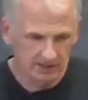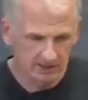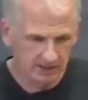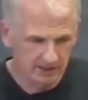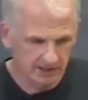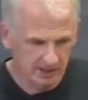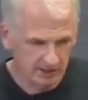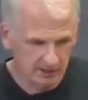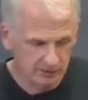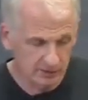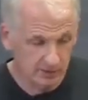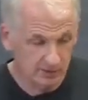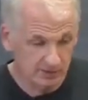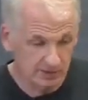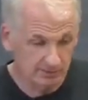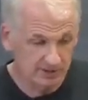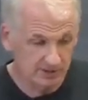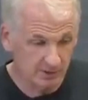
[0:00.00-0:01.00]
a country where
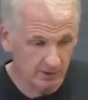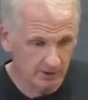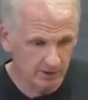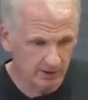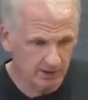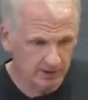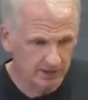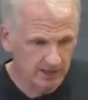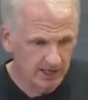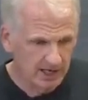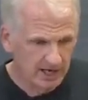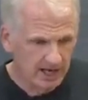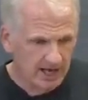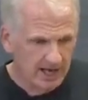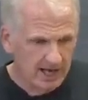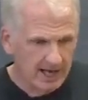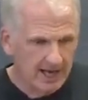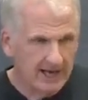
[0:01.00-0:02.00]
something's going on,
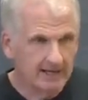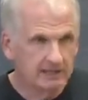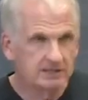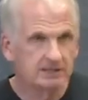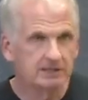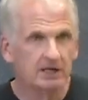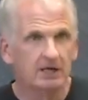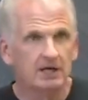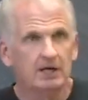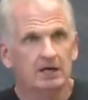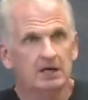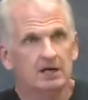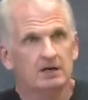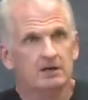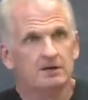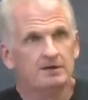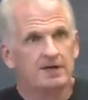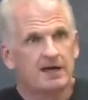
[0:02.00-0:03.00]
and
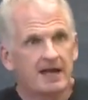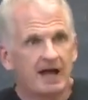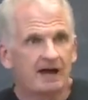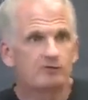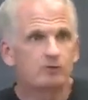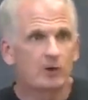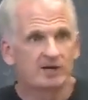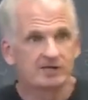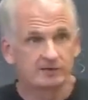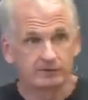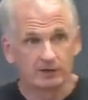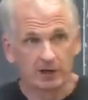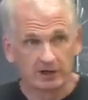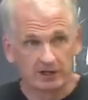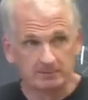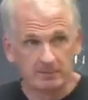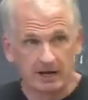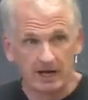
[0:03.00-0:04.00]
they have ways of
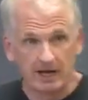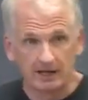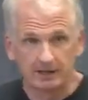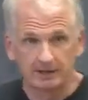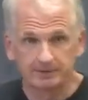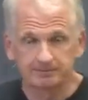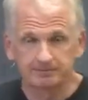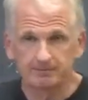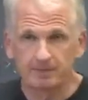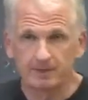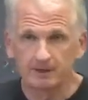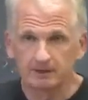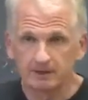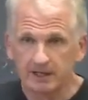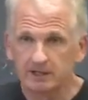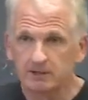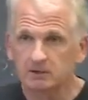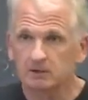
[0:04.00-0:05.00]
talking back.
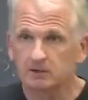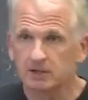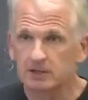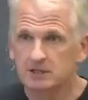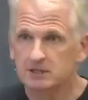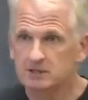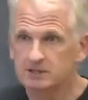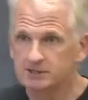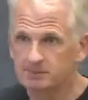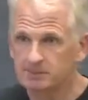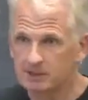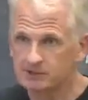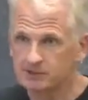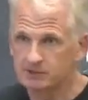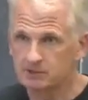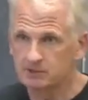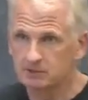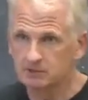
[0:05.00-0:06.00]
Later in the
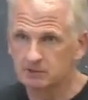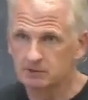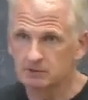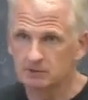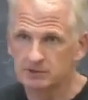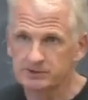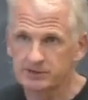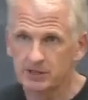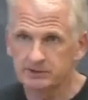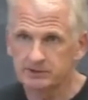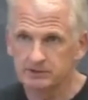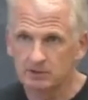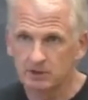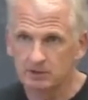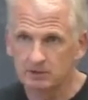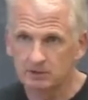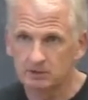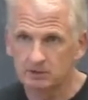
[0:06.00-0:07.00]
semester, you're assigned an
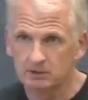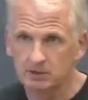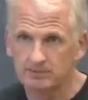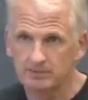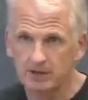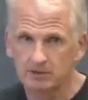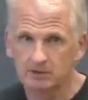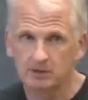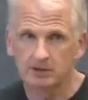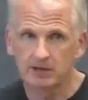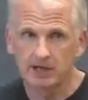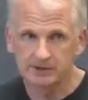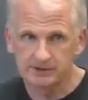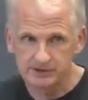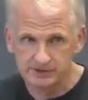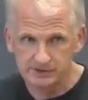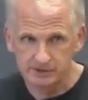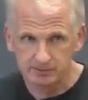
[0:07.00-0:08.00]
article about
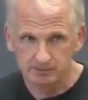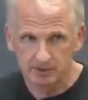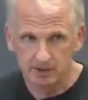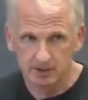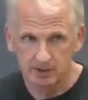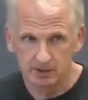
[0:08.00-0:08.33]
Rashism